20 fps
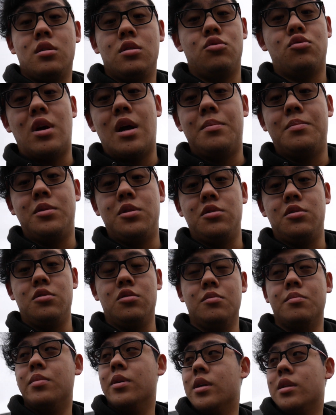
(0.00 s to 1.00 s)
drops
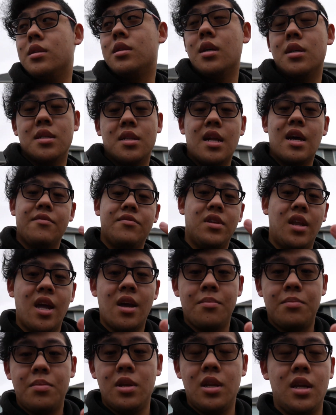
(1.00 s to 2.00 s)
you but doesn't have
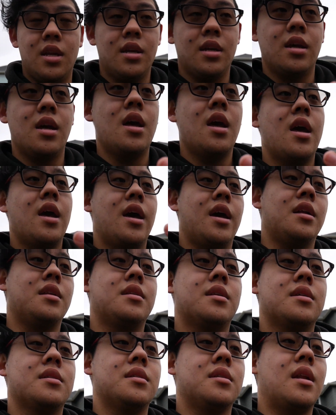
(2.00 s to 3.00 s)
dampening, and
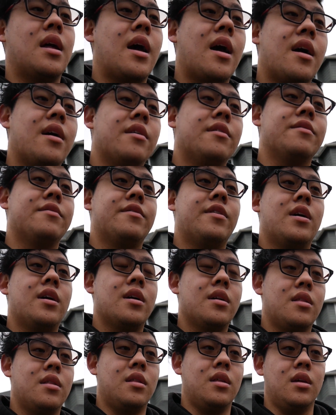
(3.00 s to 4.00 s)
doesn't have
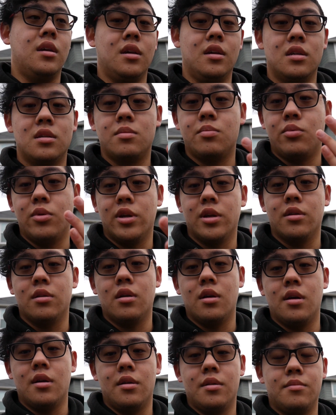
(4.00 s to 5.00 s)
the spring
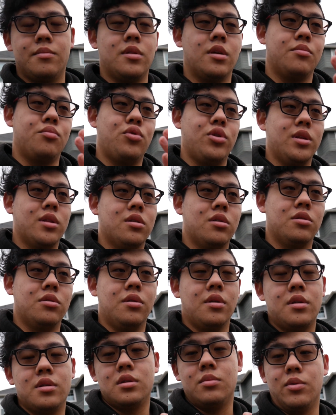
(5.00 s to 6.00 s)

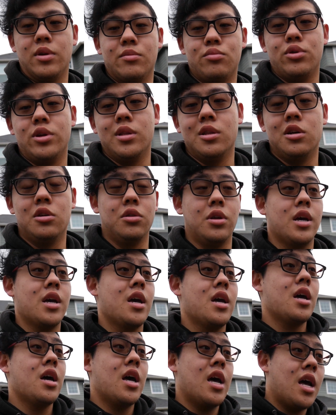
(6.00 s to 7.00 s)
preload,
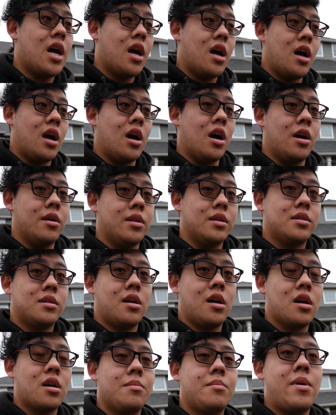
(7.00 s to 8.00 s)
let's
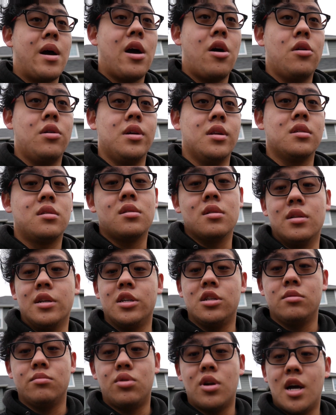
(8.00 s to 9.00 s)
talk about
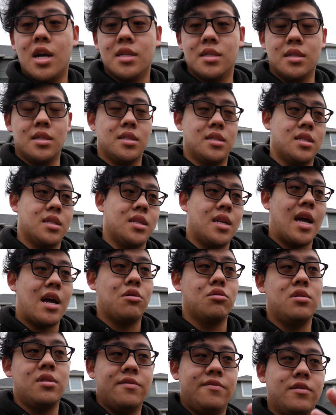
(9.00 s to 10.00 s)
installation process and
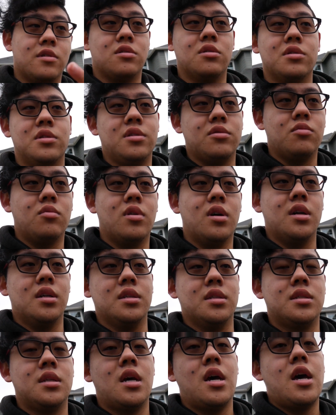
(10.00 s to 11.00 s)
how difficult it
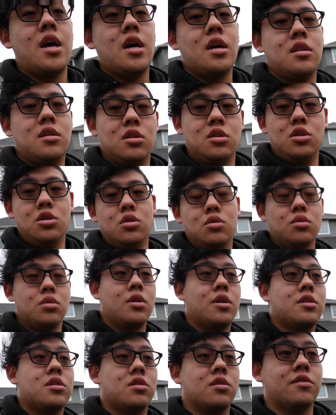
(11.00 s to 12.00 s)
was to do.
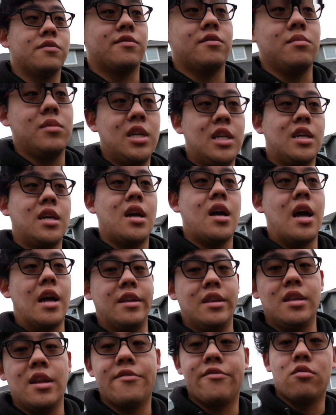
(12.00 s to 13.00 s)
So for me,
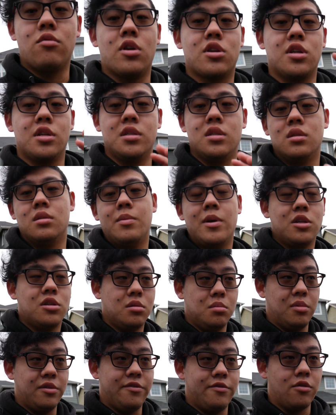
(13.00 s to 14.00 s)
I'd never worked on
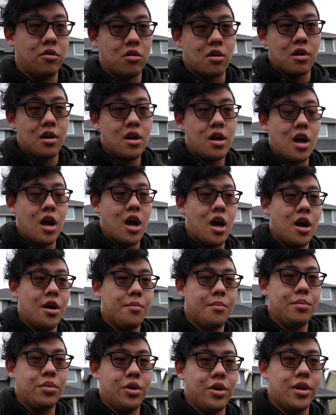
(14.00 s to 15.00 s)
suspension before,
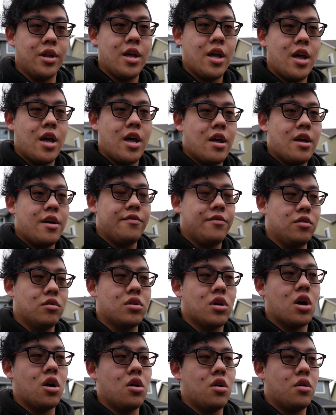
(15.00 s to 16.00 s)
but if you
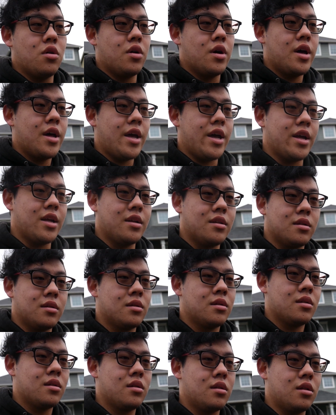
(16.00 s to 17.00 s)
go and
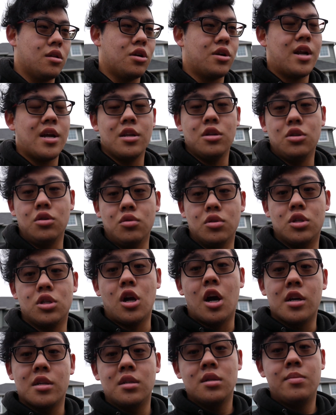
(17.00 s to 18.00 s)
learn how to do
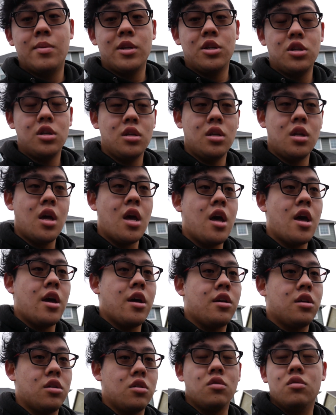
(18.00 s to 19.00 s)
stock suspension,
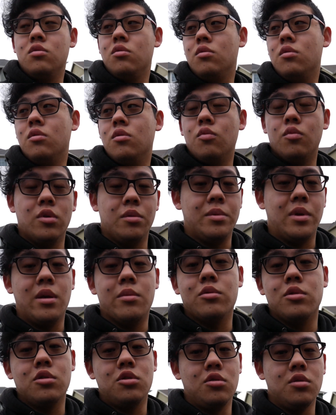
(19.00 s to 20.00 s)
you will be
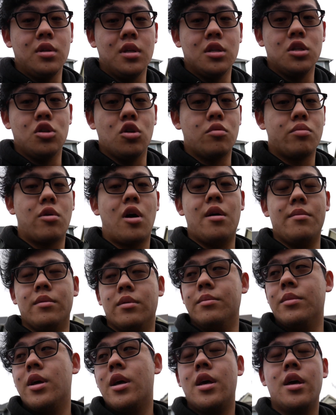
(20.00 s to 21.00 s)
able to do these no
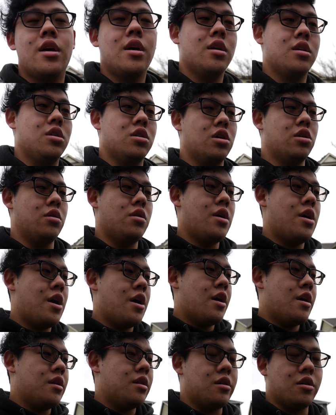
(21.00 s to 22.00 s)
problem.
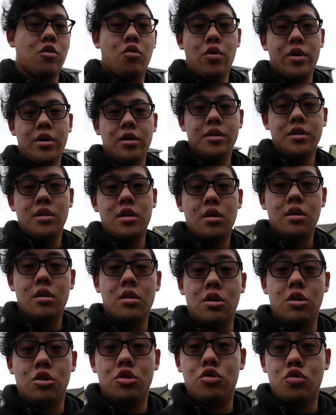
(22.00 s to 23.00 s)
The coils,
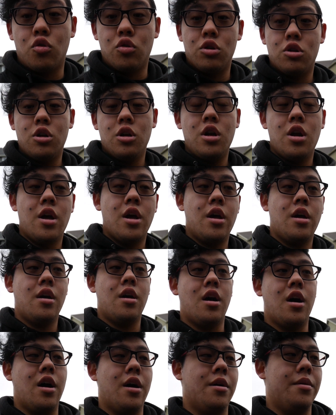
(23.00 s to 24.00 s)
they're shorter
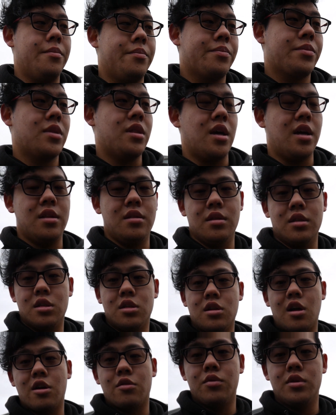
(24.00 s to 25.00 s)
than the
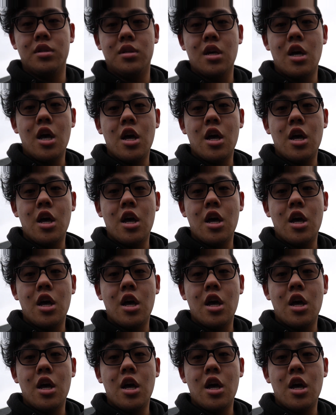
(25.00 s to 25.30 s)
stock ones,